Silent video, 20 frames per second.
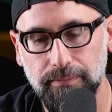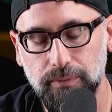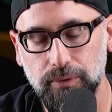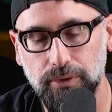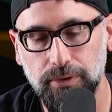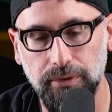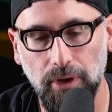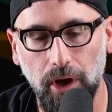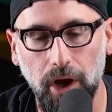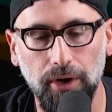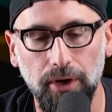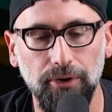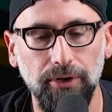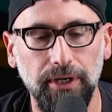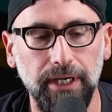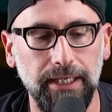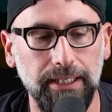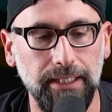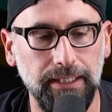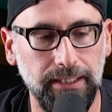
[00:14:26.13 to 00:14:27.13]

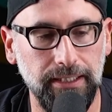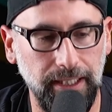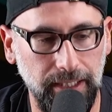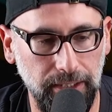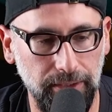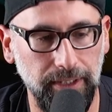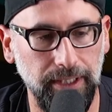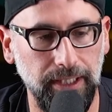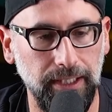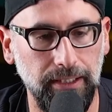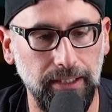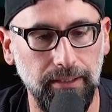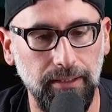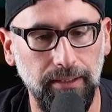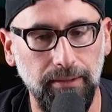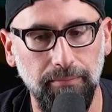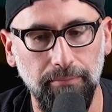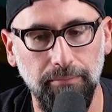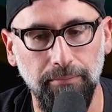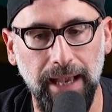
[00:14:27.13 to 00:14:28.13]
slaughtering and killing
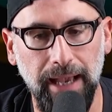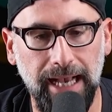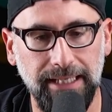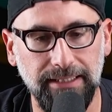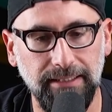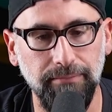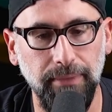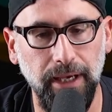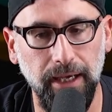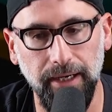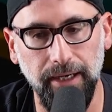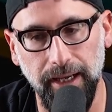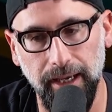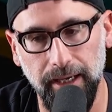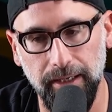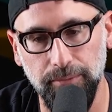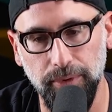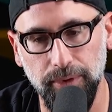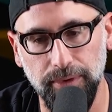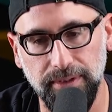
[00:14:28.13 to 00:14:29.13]
mass amount of
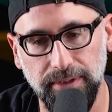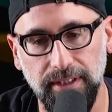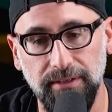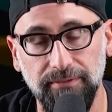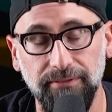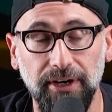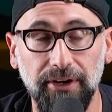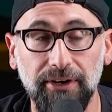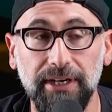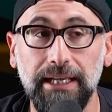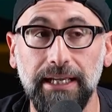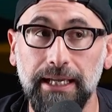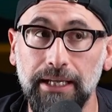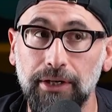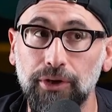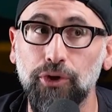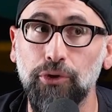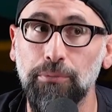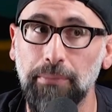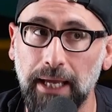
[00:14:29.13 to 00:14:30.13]
animals in a very
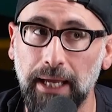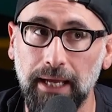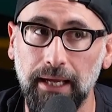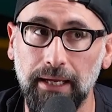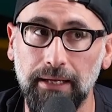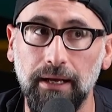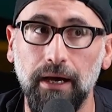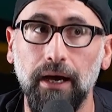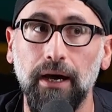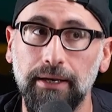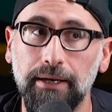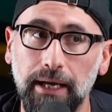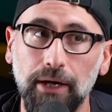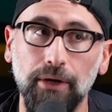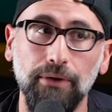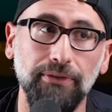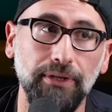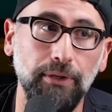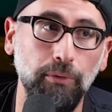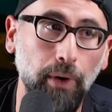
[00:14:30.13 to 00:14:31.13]
inhumane,
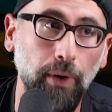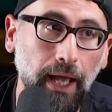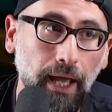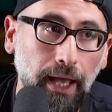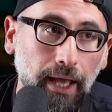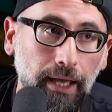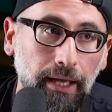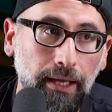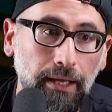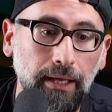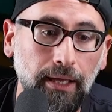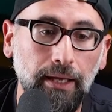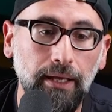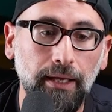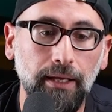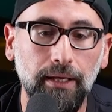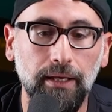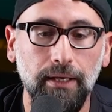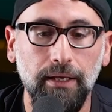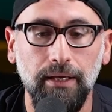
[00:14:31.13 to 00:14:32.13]
unhealthy way
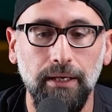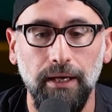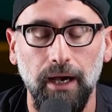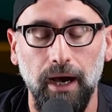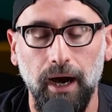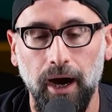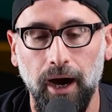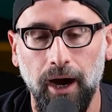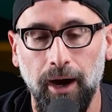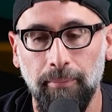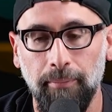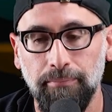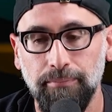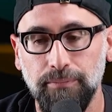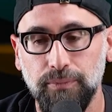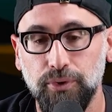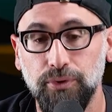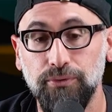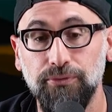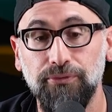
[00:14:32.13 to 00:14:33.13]

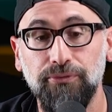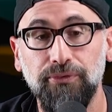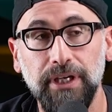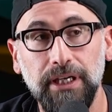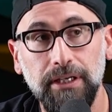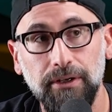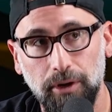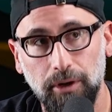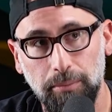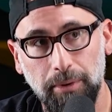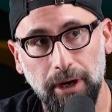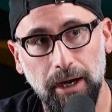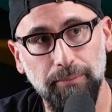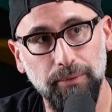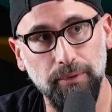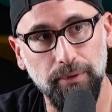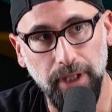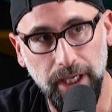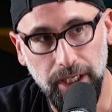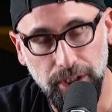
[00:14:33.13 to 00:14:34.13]
to feed our
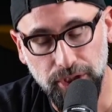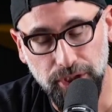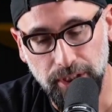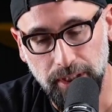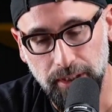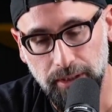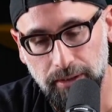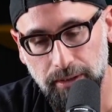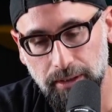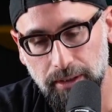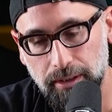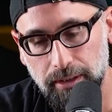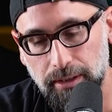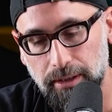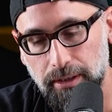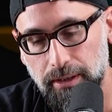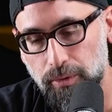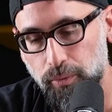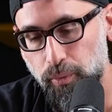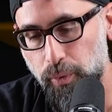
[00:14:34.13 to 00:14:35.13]
population,
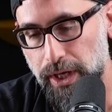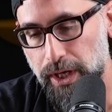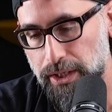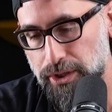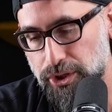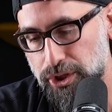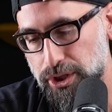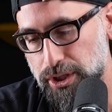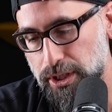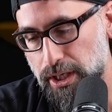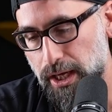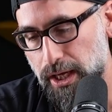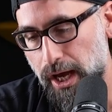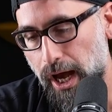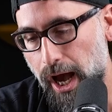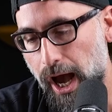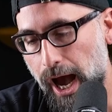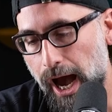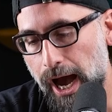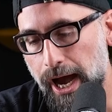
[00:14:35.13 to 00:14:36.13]
which
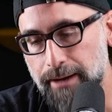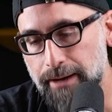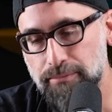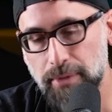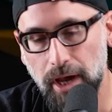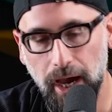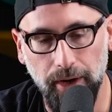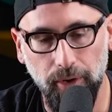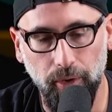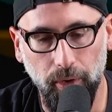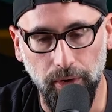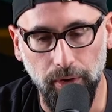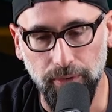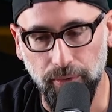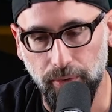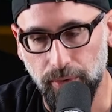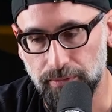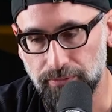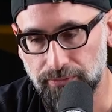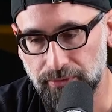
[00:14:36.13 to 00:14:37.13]
I'm not
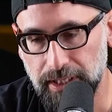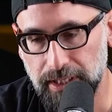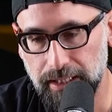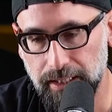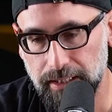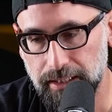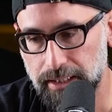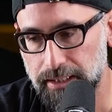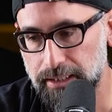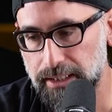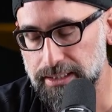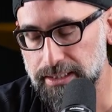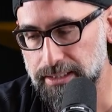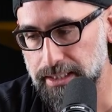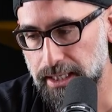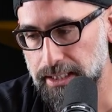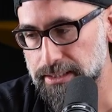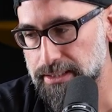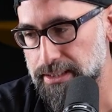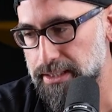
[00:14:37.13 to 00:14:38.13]
hardcore vegan in the
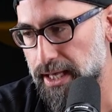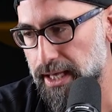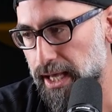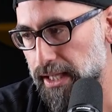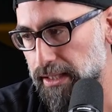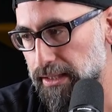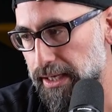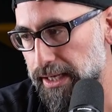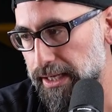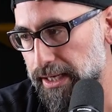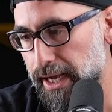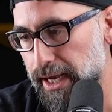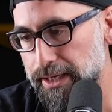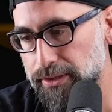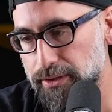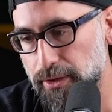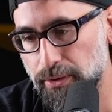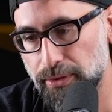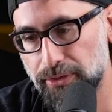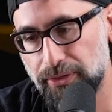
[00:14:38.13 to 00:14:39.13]
sense that like I
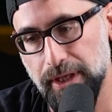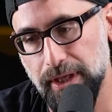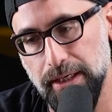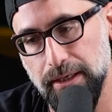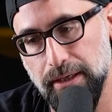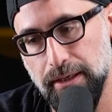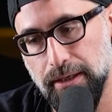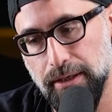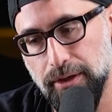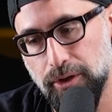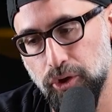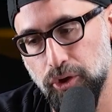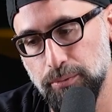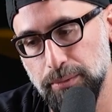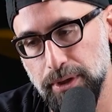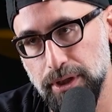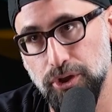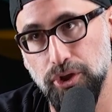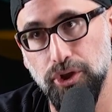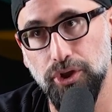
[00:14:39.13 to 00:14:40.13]
don't think
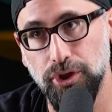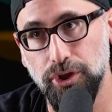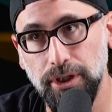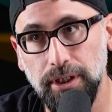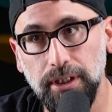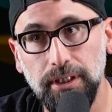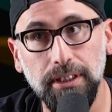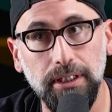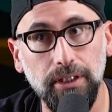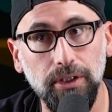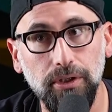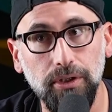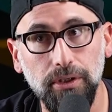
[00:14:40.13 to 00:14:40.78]
humans shouldn't